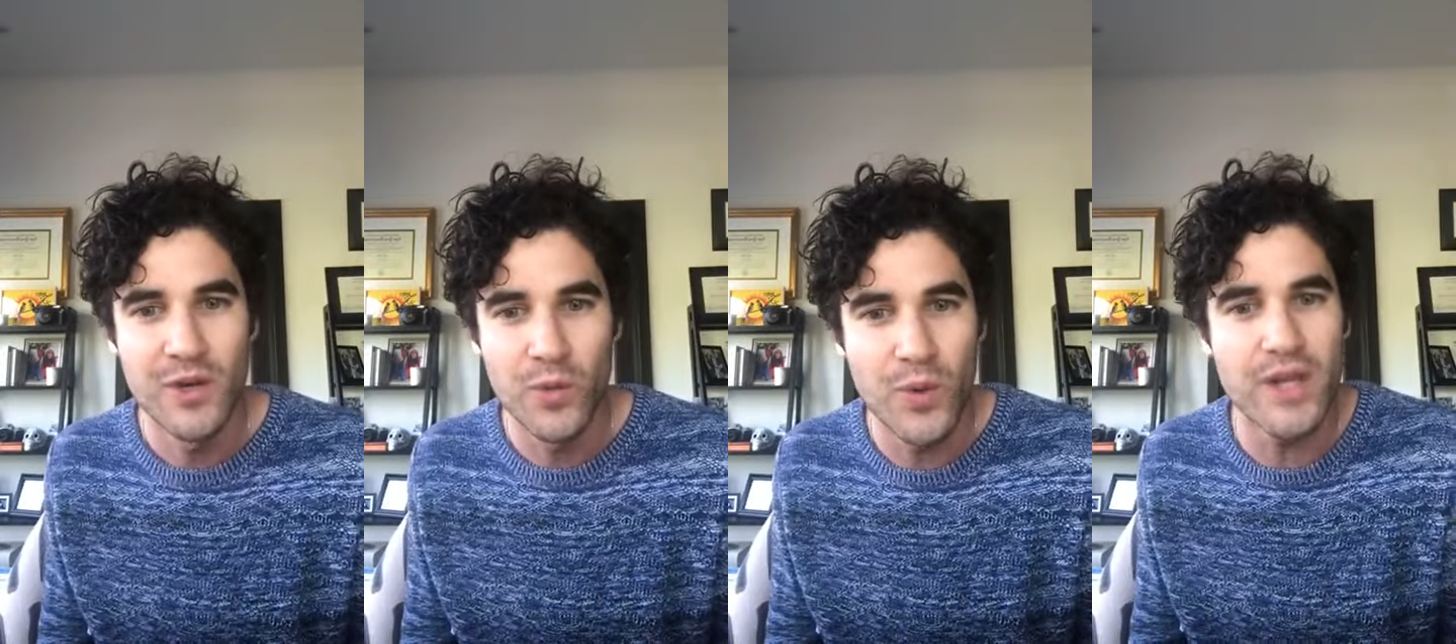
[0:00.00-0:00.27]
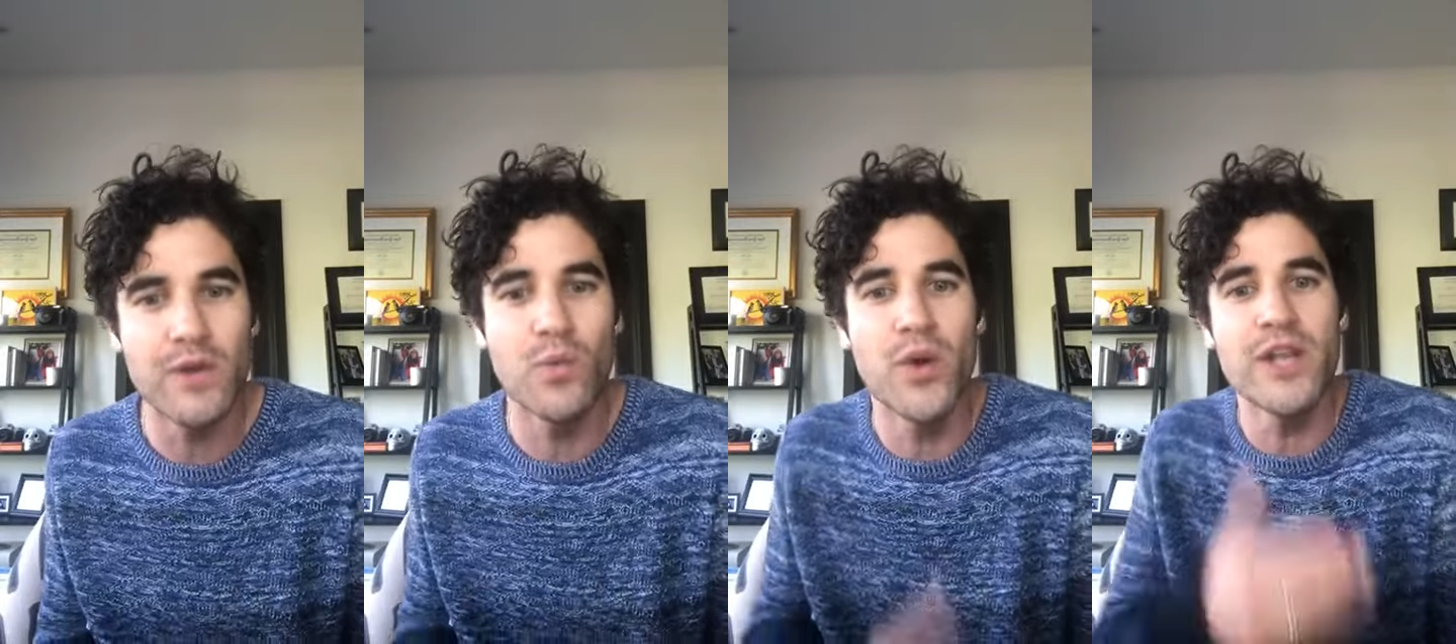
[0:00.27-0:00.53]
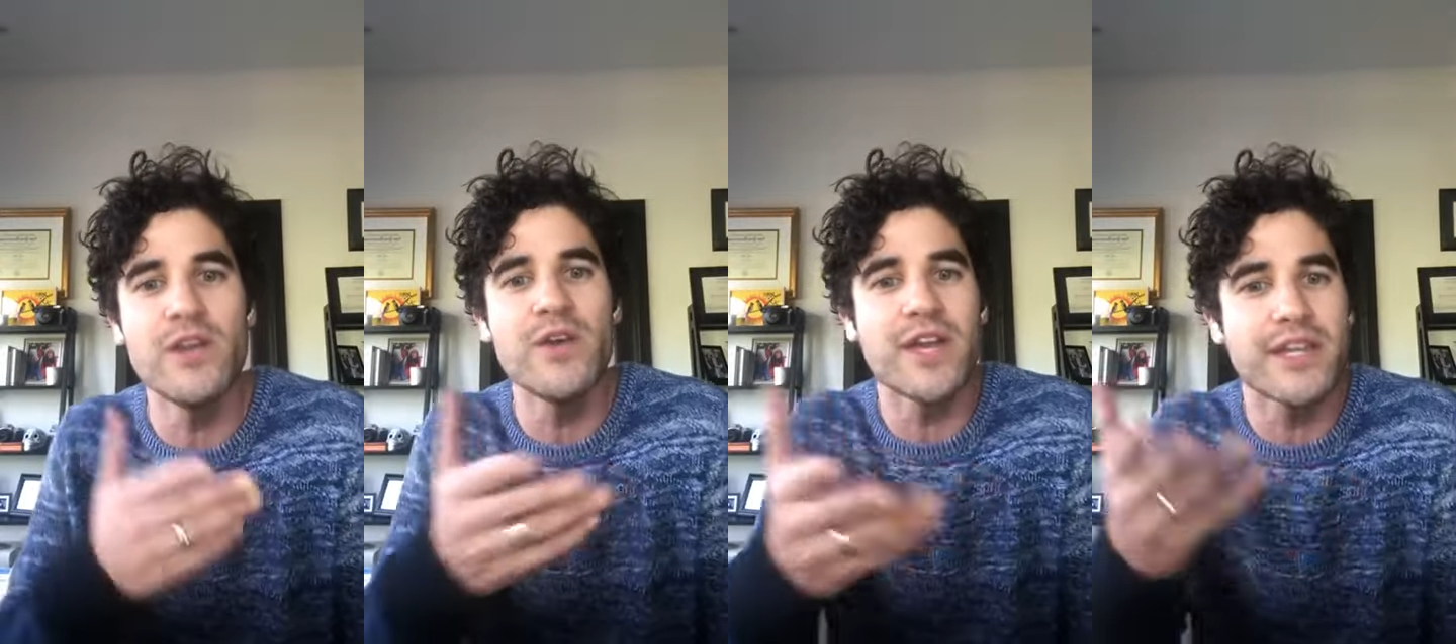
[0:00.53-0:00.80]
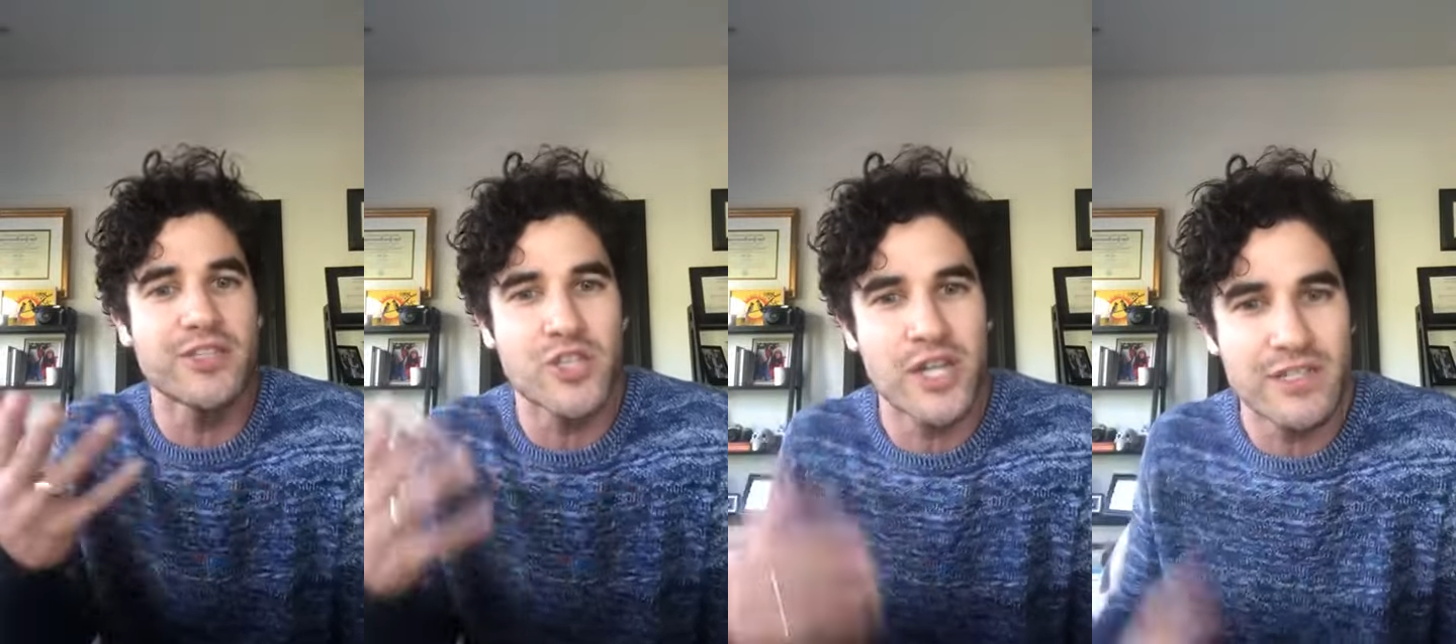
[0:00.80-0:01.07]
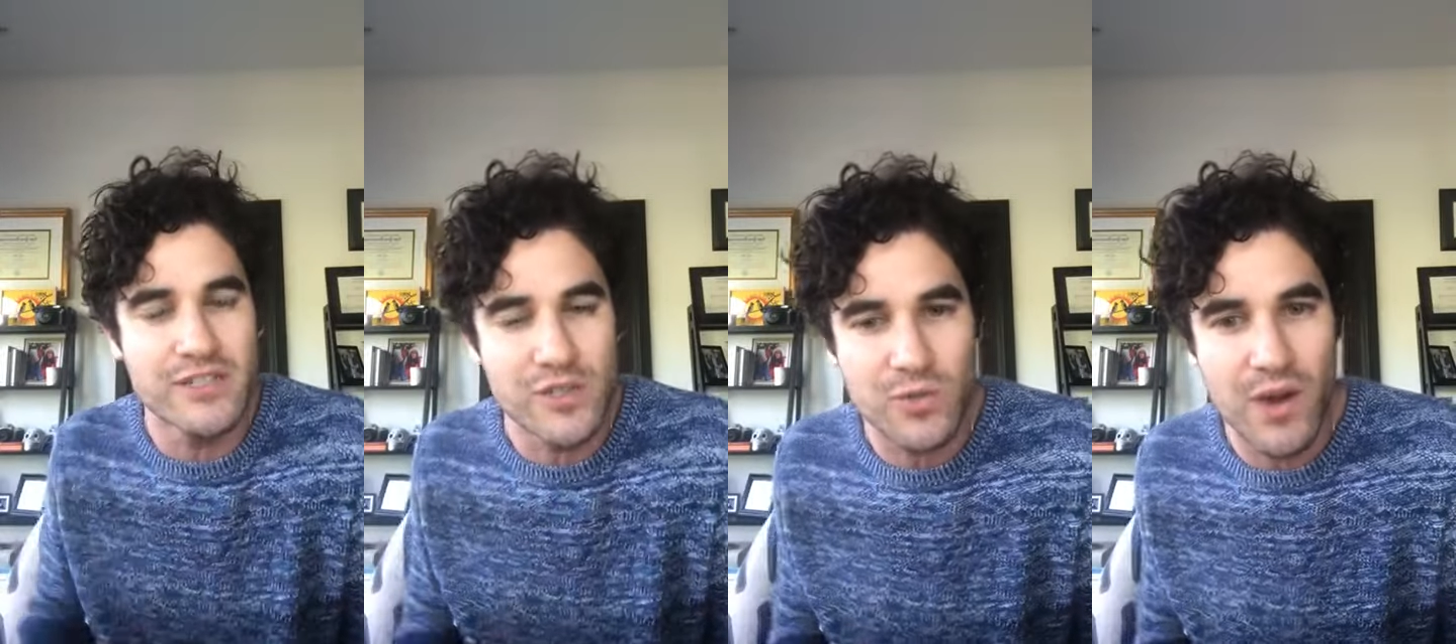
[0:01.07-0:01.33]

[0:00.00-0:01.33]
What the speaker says: When do you get a chance to